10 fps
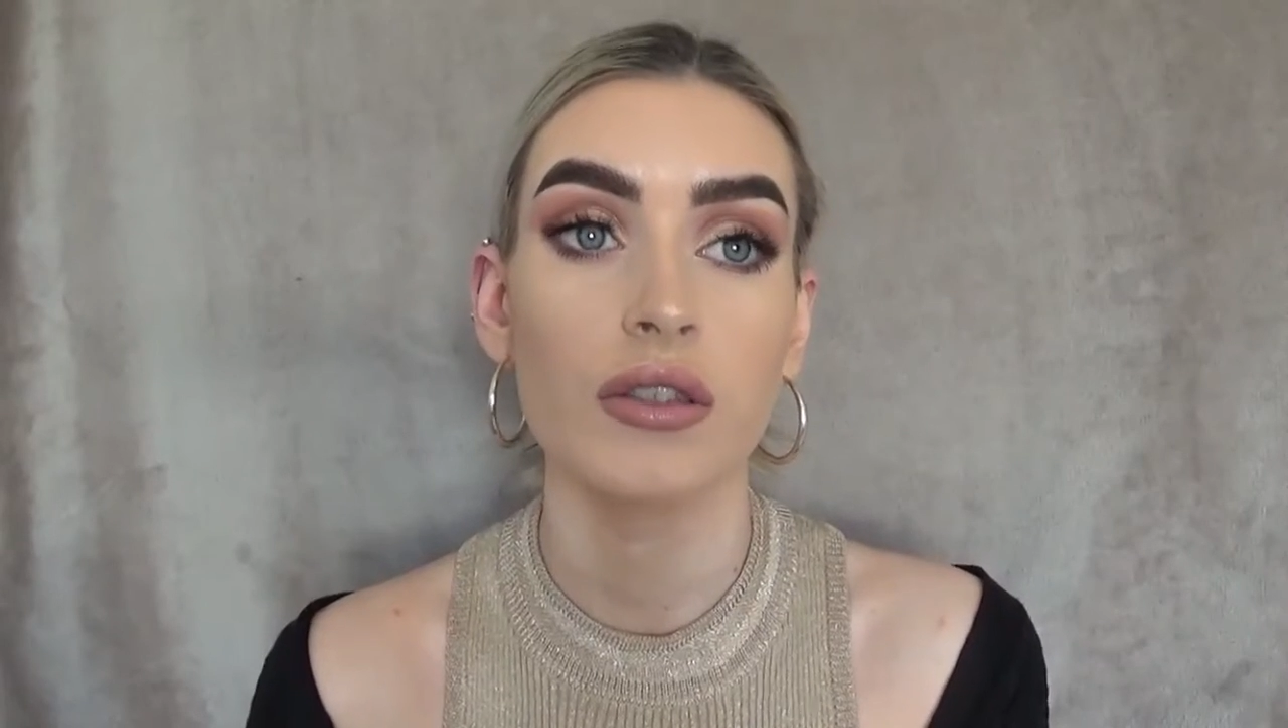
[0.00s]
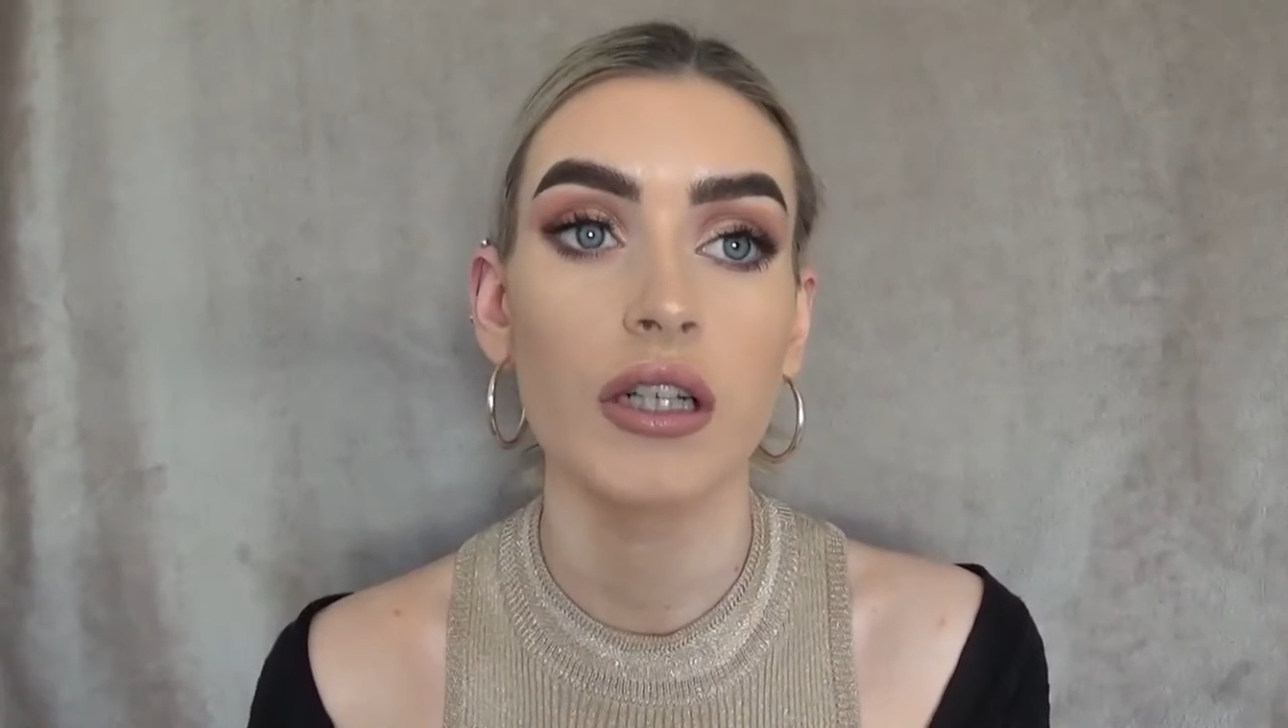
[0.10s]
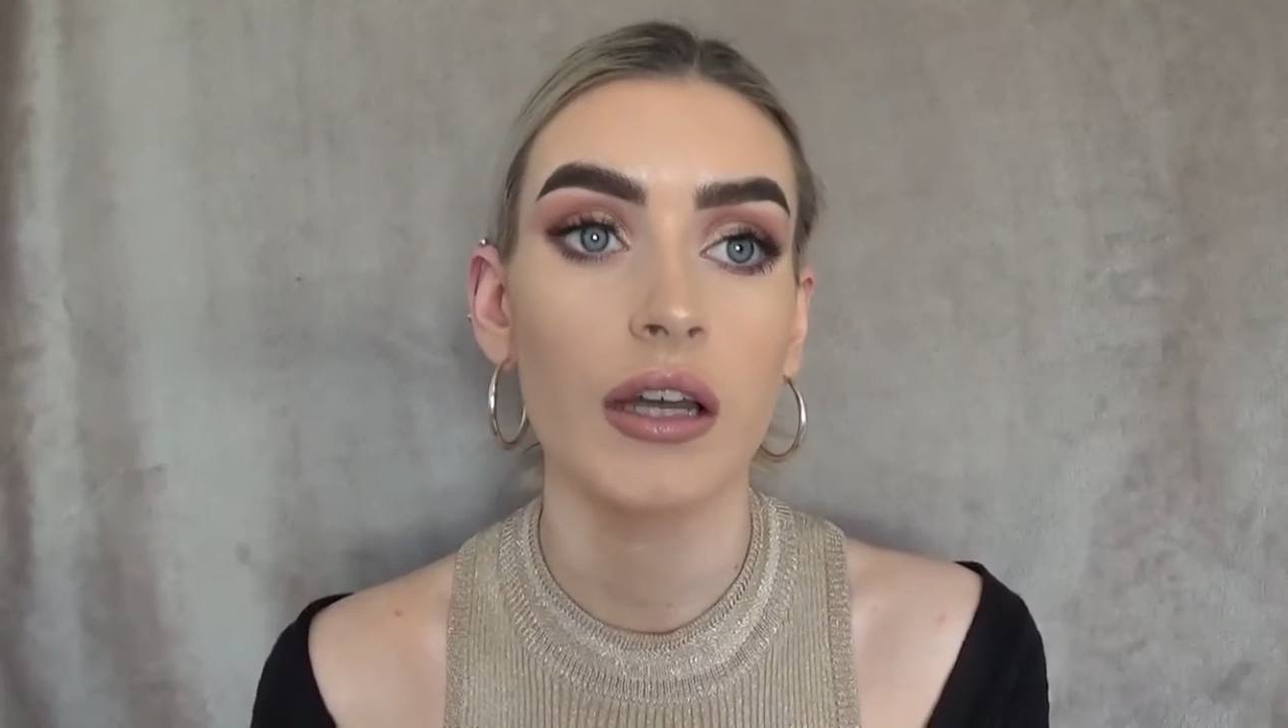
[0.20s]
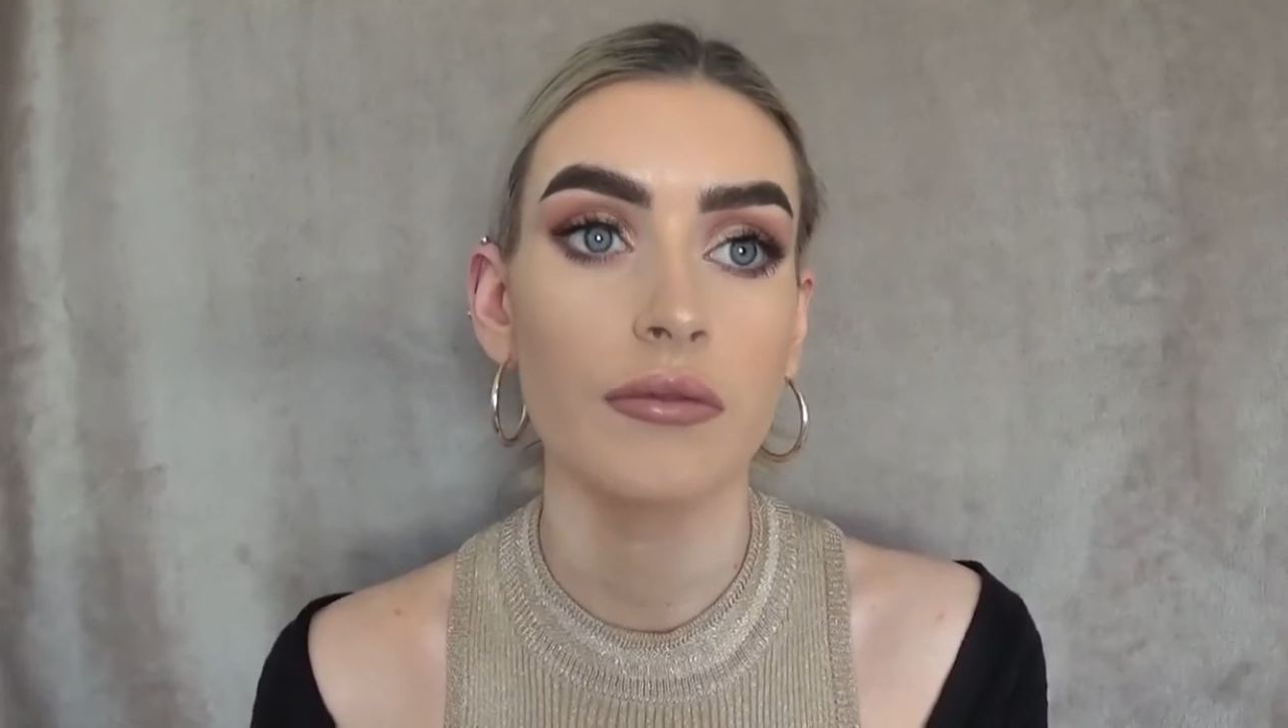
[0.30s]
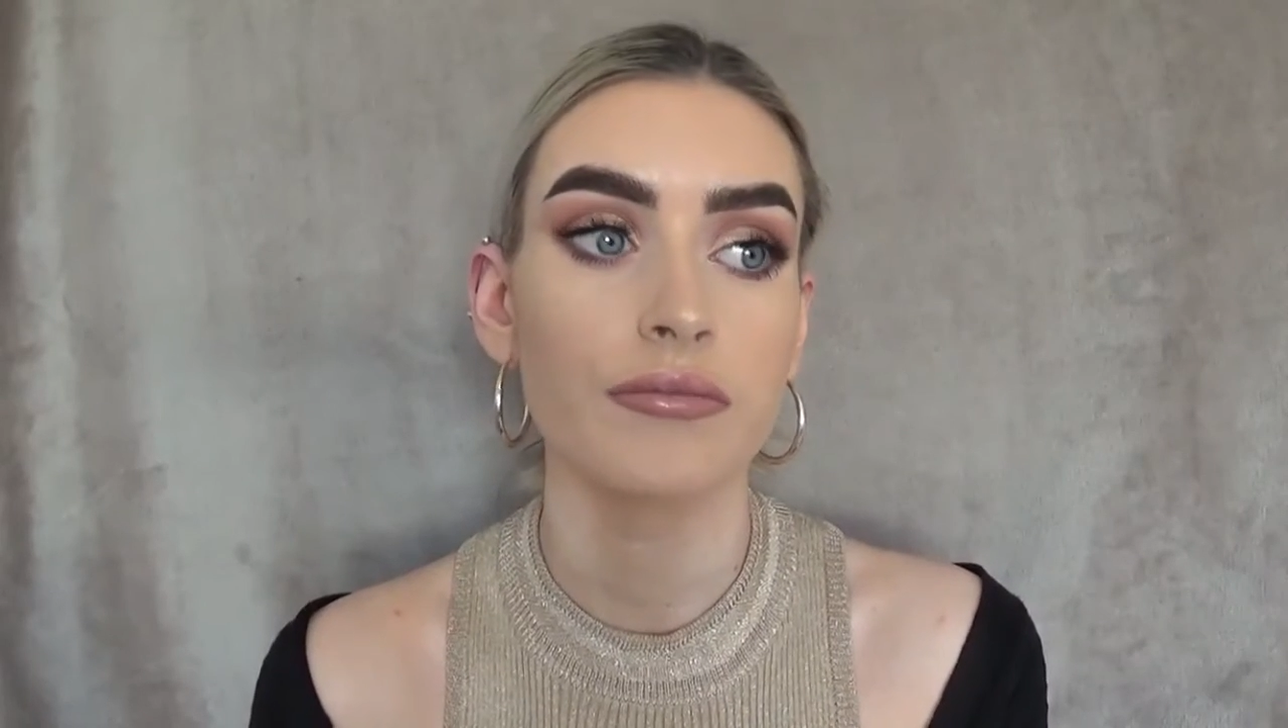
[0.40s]

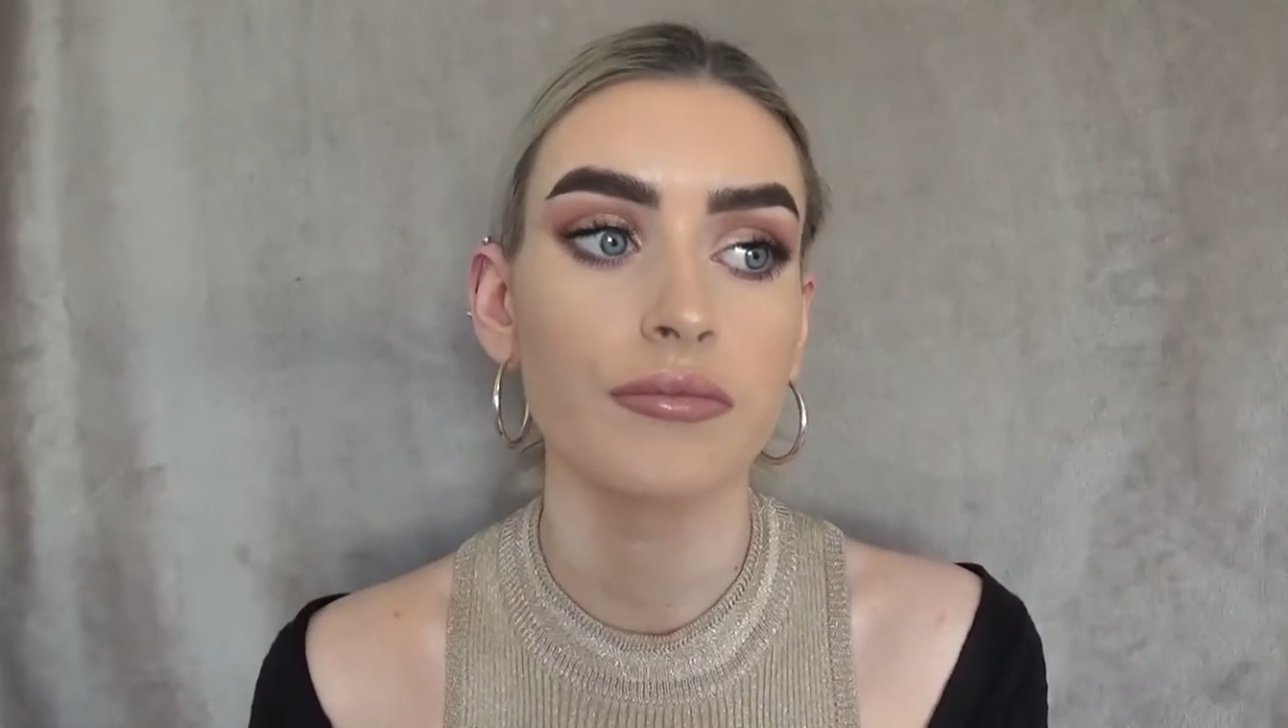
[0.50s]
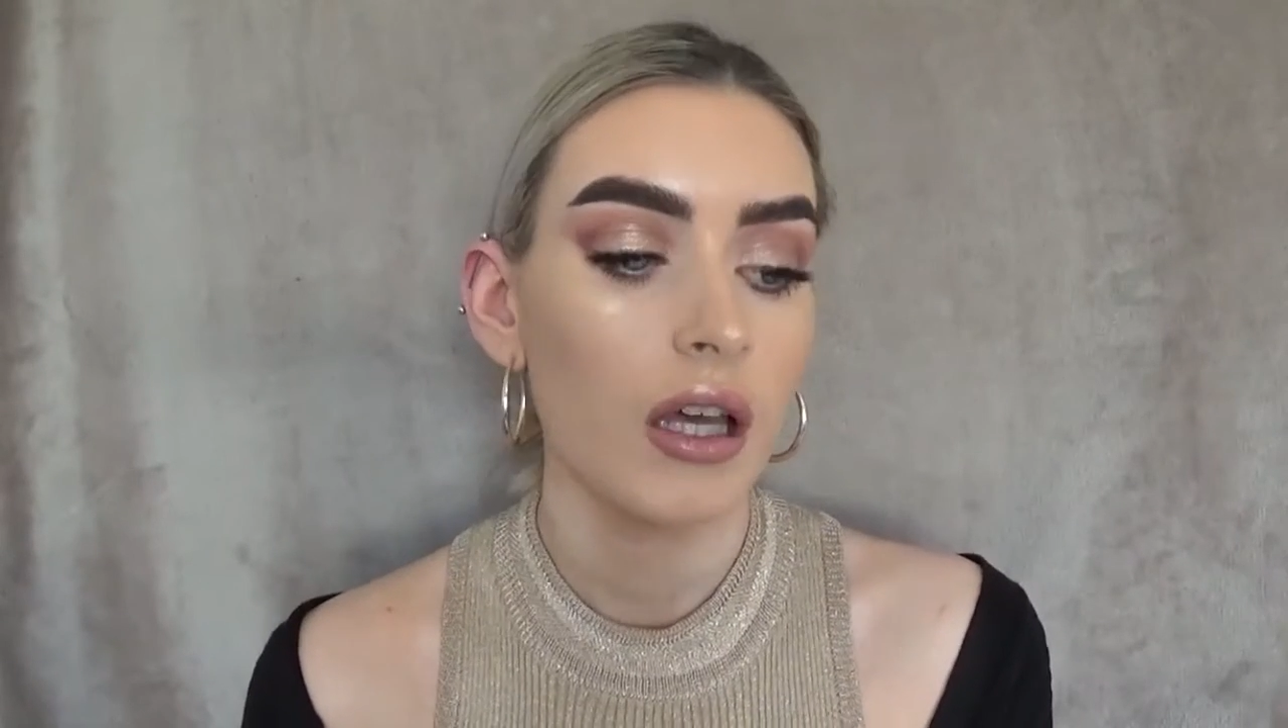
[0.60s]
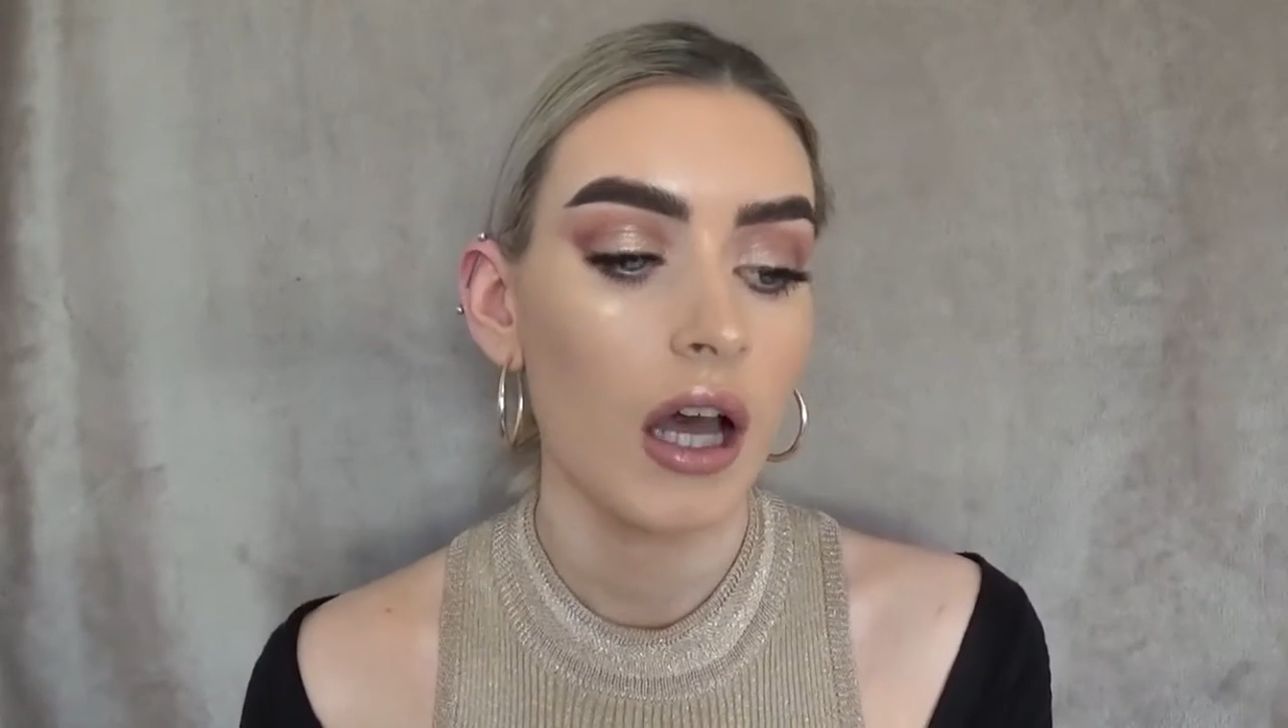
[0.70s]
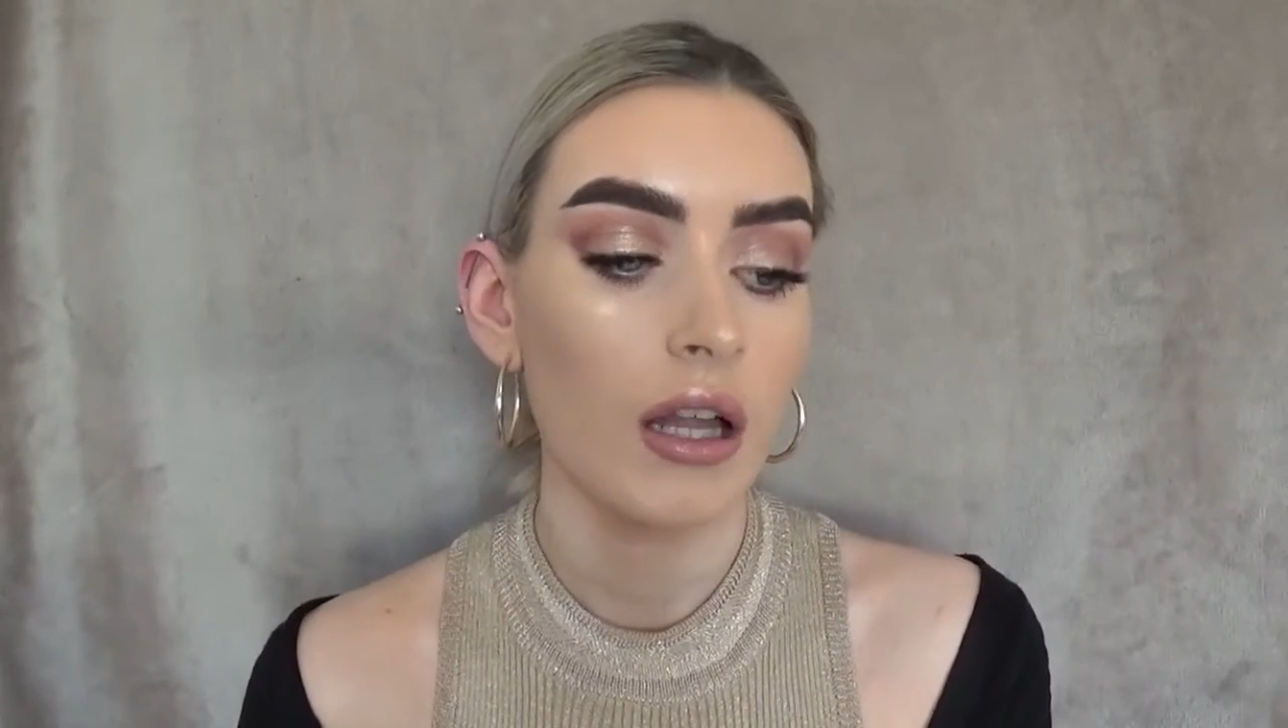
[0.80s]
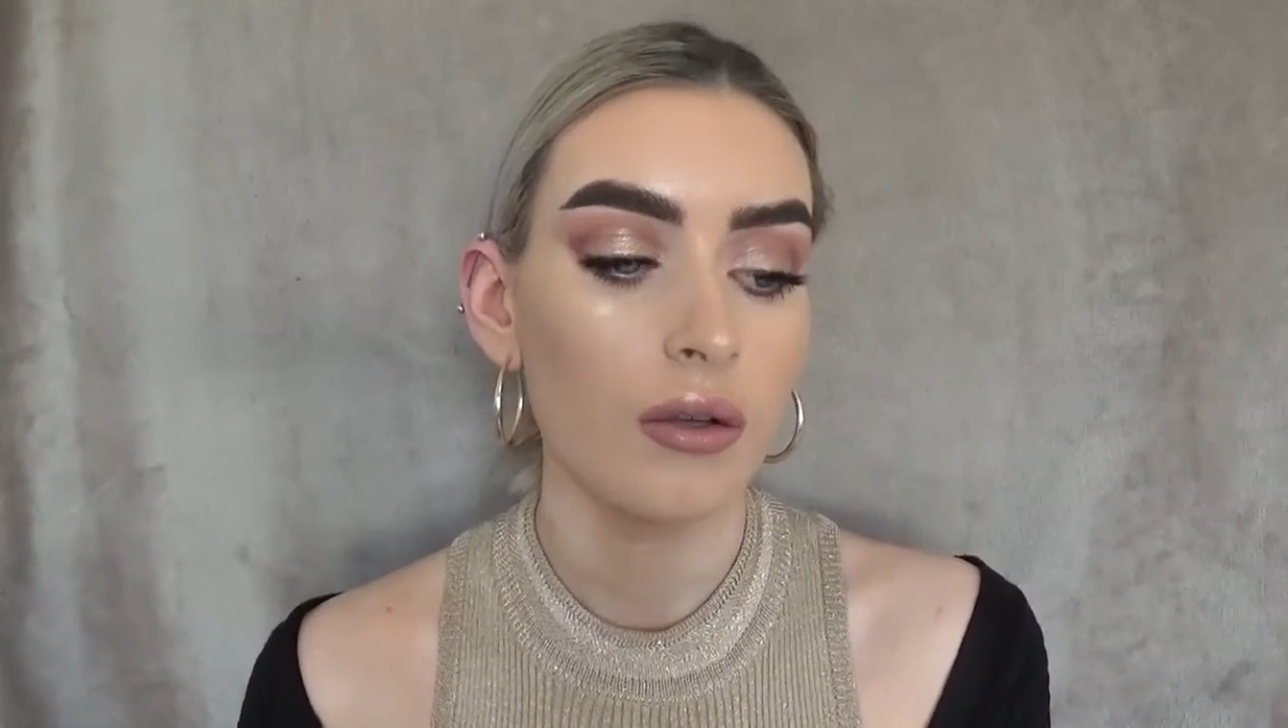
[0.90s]
or a